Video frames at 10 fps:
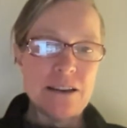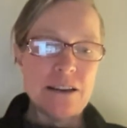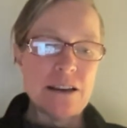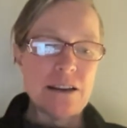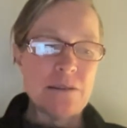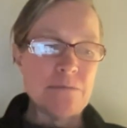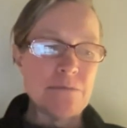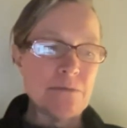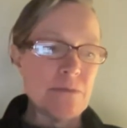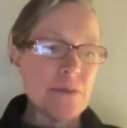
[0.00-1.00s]

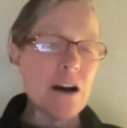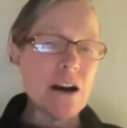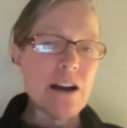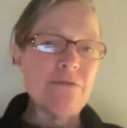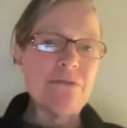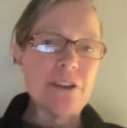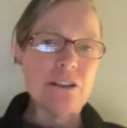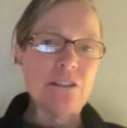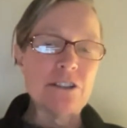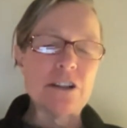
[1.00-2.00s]
I
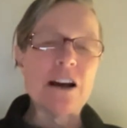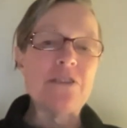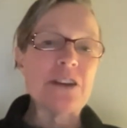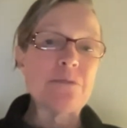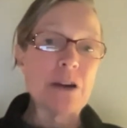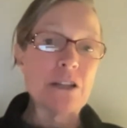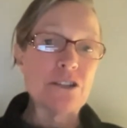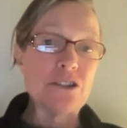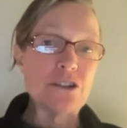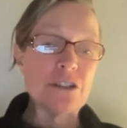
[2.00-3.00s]
felt, and I think my
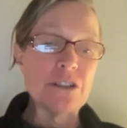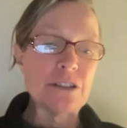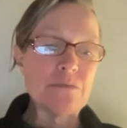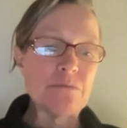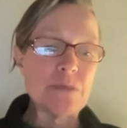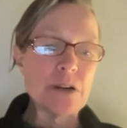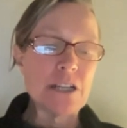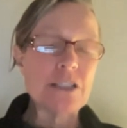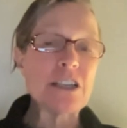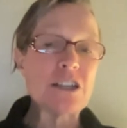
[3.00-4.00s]
students,
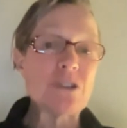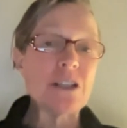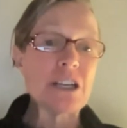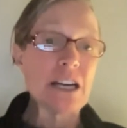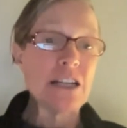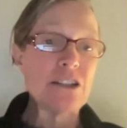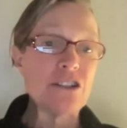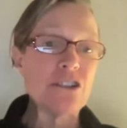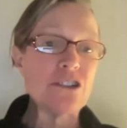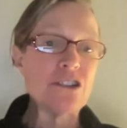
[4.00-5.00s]
my teacher
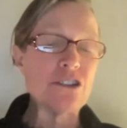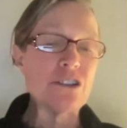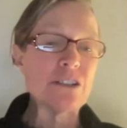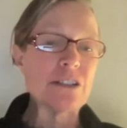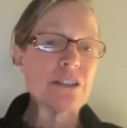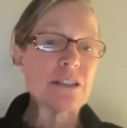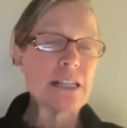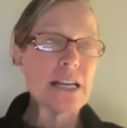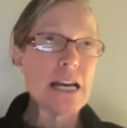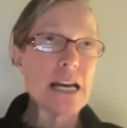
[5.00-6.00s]
education students,
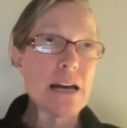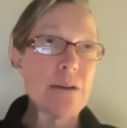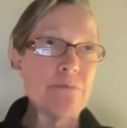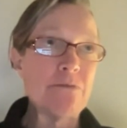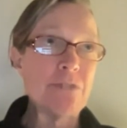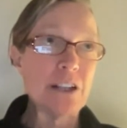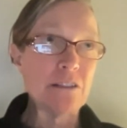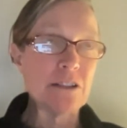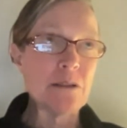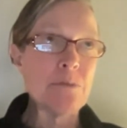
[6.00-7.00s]

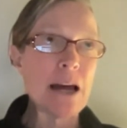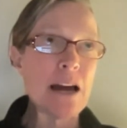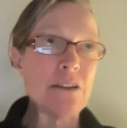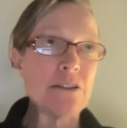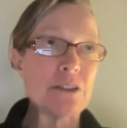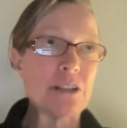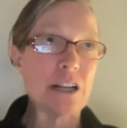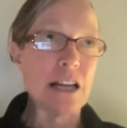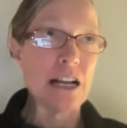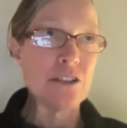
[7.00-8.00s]
felt about the
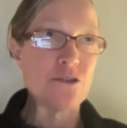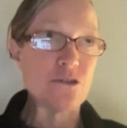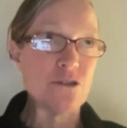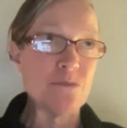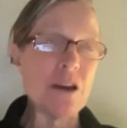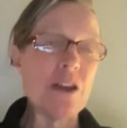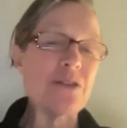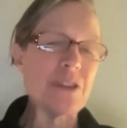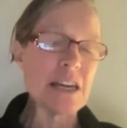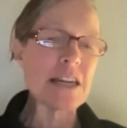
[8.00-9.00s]
classroom
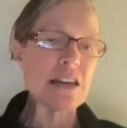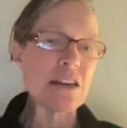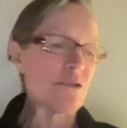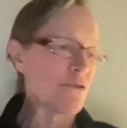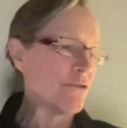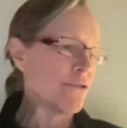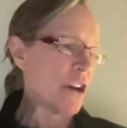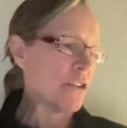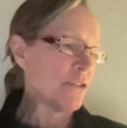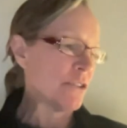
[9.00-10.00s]
and thinking through
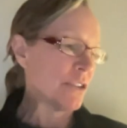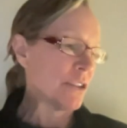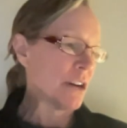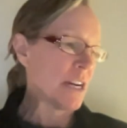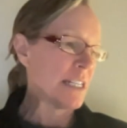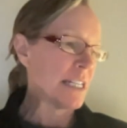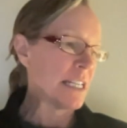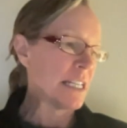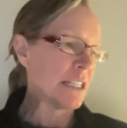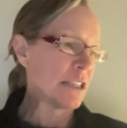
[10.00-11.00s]
those
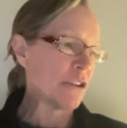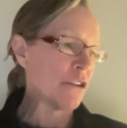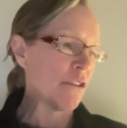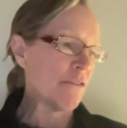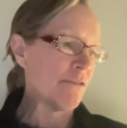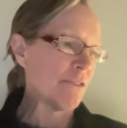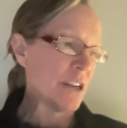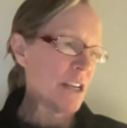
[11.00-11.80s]
ideas of